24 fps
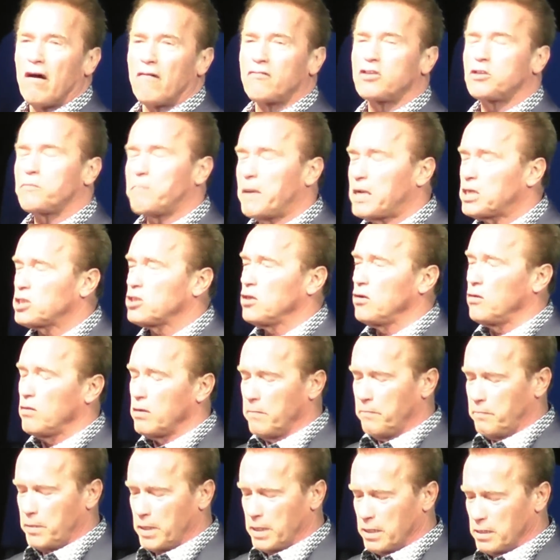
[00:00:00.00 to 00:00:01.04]
of Special
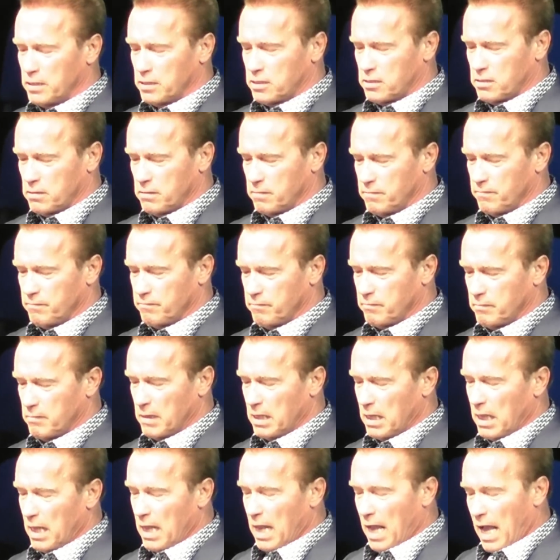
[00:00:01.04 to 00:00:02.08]
Olympians.
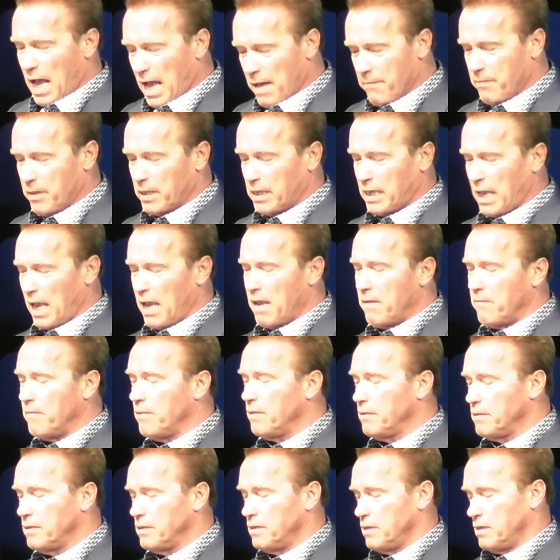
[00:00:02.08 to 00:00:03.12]
I
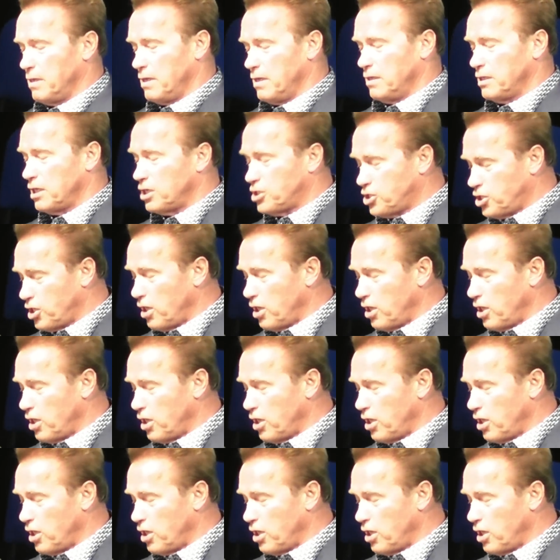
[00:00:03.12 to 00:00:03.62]
became the